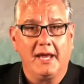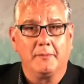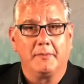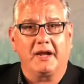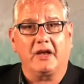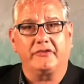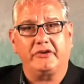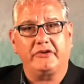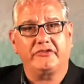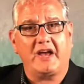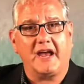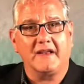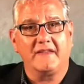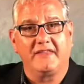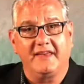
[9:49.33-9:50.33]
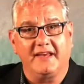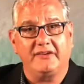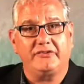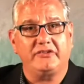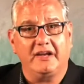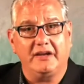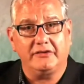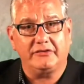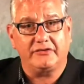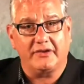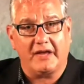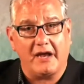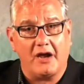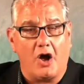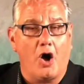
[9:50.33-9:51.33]
because he's saying
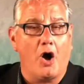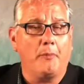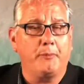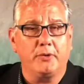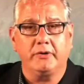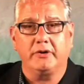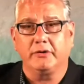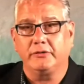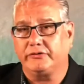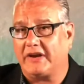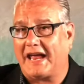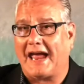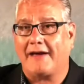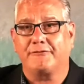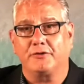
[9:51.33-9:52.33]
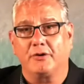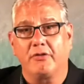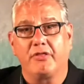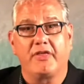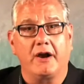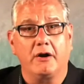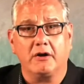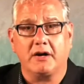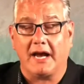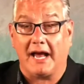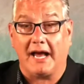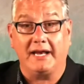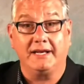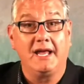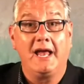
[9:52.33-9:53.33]
they all produced after their
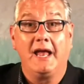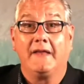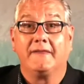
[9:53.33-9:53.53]
kind.